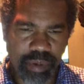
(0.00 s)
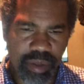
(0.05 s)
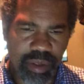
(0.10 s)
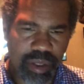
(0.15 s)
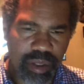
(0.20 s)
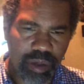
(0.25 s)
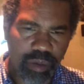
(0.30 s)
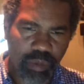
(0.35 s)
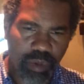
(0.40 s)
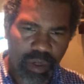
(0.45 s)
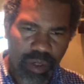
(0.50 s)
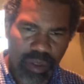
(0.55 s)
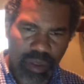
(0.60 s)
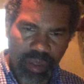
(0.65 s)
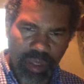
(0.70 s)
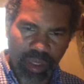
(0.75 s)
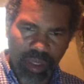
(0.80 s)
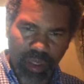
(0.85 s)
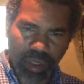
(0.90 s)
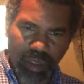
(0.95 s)
And then you want
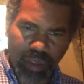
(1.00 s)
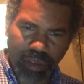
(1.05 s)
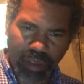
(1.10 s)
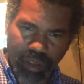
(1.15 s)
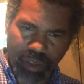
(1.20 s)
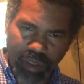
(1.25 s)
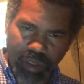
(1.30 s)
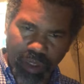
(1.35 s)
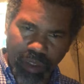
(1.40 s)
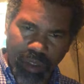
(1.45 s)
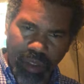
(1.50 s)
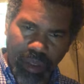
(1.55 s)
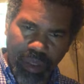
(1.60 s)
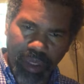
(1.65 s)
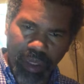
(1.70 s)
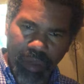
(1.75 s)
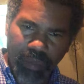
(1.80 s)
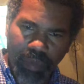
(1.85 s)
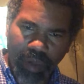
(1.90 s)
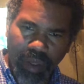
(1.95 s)
to start to
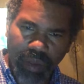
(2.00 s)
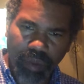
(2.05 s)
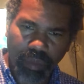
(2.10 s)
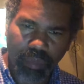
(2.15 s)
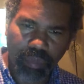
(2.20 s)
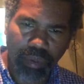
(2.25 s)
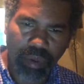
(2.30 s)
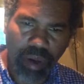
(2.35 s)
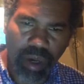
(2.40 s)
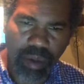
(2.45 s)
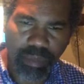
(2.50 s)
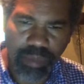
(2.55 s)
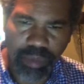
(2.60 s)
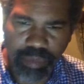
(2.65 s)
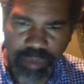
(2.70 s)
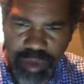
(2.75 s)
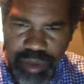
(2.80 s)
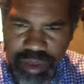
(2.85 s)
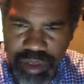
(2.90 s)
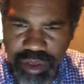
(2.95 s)
think about the
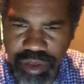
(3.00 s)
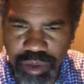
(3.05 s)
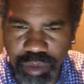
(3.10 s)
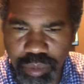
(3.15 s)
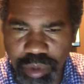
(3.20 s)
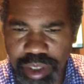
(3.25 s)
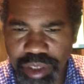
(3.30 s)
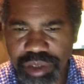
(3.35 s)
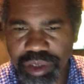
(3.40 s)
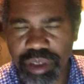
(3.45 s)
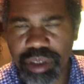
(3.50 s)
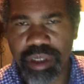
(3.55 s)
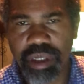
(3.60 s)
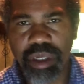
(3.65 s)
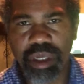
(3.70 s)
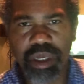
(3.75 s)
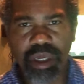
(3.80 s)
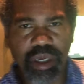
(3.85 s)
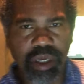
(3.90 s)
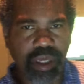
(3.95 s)
problem or situation
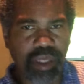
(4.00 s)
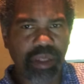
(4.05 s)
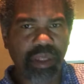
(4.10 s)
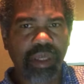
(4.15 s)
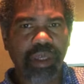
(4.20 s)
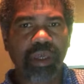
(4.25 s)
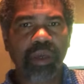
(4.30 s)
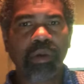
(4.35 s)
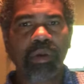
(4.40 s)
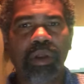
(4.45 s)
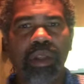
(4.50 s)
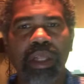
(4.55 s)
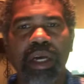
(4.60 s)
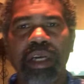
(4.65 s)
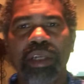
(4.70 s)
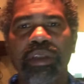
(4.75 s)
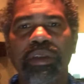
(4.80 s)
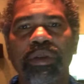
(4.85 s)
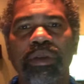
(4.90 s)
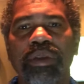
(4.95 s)
that you would
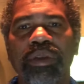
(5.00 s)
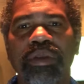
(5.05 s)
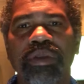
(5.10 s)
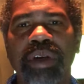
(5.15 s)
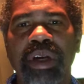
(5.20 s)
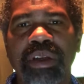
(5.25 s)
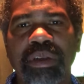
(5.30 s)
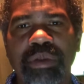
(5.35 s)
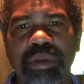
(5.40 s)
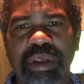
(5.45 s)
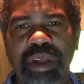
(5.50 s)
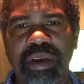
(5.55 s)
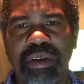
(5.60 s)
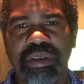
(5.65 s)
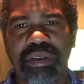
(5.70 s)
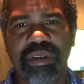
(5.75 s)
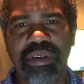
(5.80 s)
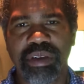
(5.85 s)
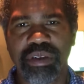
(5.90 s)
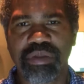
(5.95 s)
like to address with
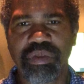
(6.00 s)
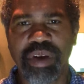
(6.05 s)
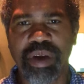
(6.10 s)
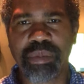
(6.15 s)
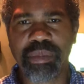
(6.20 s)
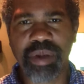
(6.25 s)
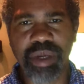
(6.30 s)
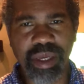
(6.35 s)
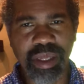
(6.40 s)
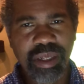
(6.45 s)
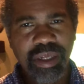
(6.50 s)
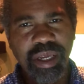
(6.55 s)
this family.